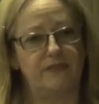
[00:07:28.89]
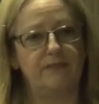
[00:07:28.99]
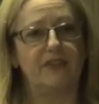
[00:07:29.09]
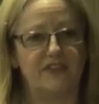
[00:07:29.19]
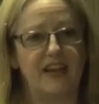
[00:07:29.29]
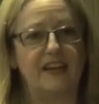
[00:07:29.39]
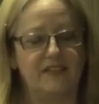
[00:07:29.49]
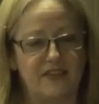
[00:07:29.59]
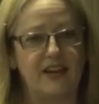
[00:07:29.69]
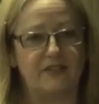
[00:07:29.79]
well, the second
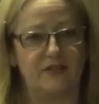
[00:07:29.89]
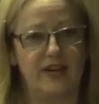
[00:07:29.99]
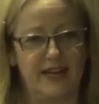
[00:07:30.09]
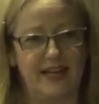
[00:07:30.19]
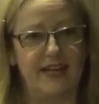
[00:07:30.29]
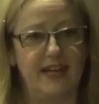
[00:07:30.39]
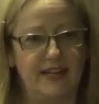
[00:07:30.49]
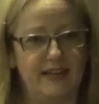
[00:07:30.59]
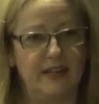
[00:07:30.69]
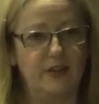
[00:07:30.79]
sex really,
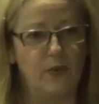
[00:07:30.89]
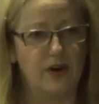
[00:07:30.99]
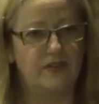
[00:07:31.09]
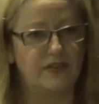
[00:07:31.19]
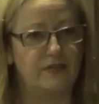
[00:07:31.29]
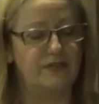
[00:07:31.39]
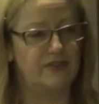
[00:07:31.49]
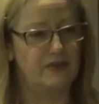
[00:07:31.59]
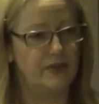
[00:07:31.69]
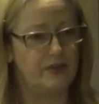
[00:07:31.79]
in the words of
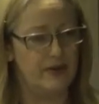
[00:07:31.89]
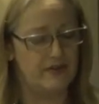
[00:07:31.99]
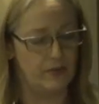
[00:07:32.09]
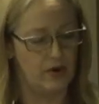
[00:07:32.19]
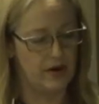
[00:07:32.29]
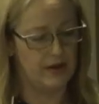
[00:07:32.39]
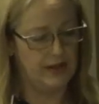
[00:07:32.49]
Simone de Beauvoir.